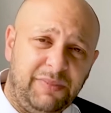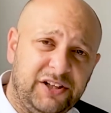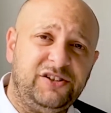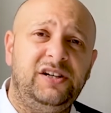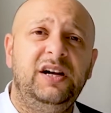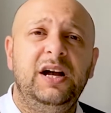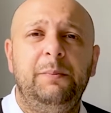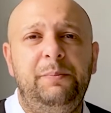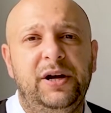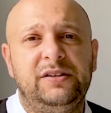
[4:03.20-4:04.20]

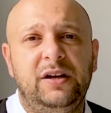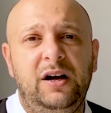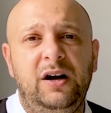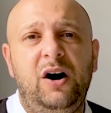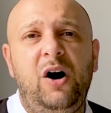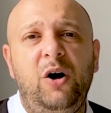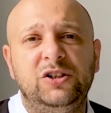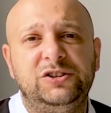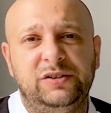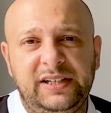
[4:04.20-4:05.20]
mother, but
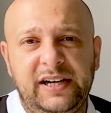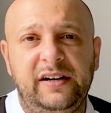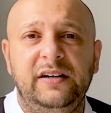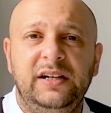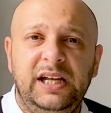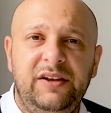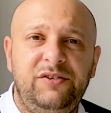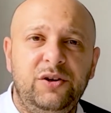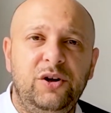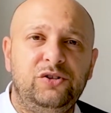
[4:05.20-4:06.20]
also there, if
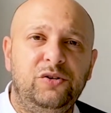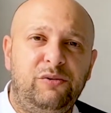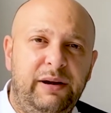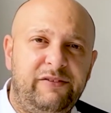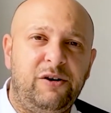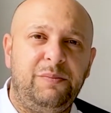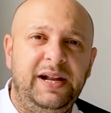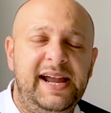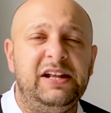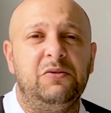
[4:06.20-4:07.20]
you go to River
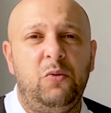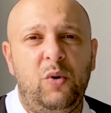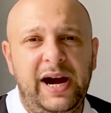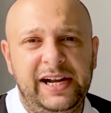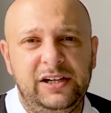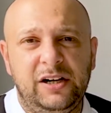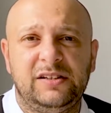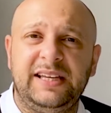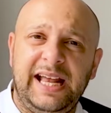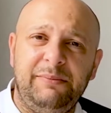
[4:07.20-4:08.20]
Plate, why
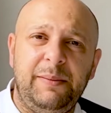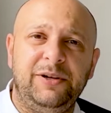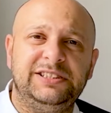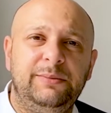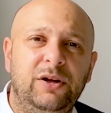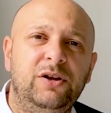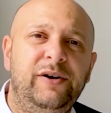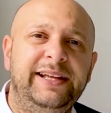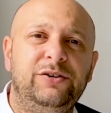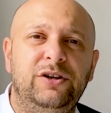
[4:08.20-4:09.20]
not? Can be possible.
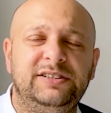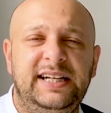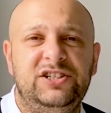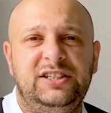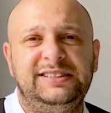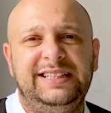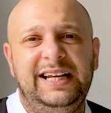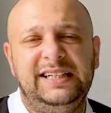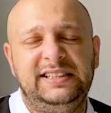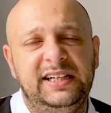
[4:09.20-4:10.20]
Going to Los Angeles
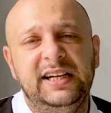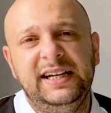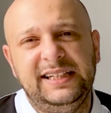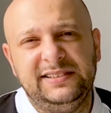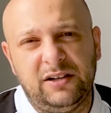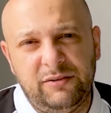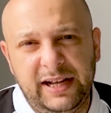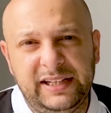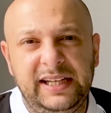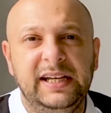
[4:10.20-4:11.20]
Galaxy is
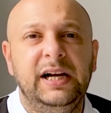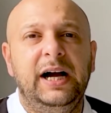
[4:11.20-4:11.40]
already